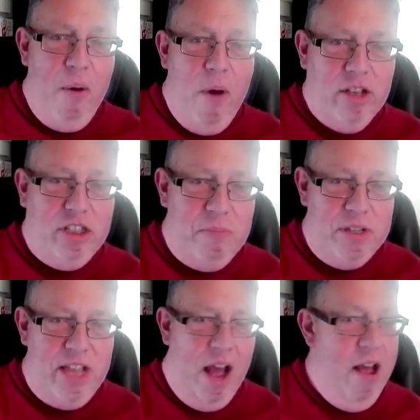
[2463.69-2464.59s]
How
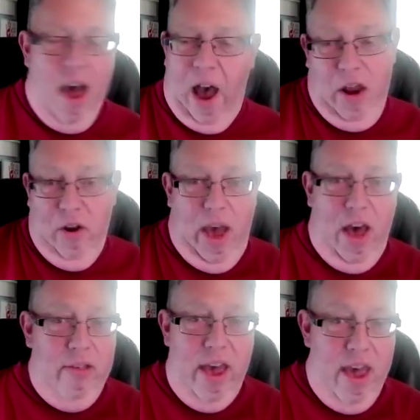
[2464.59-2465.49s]
awesome is that? I don't
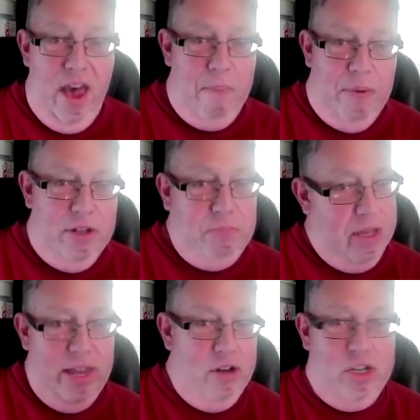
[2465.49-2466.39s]
know how that happens,
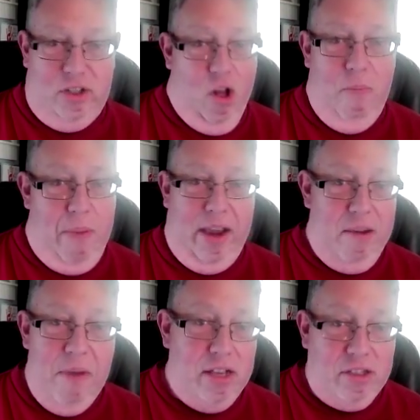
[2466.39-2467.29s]
but they're just all
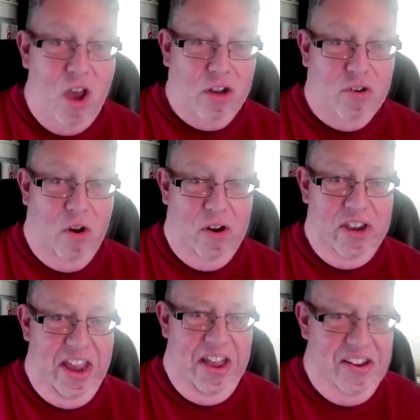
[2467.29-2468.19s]
back in my sock
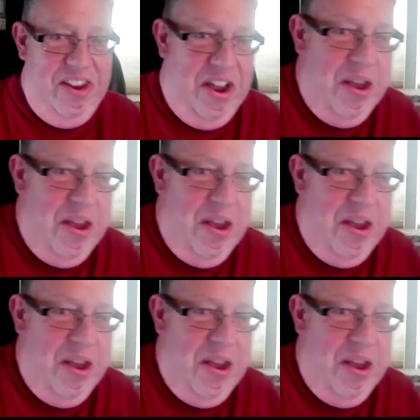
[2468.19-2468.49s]
drawer again.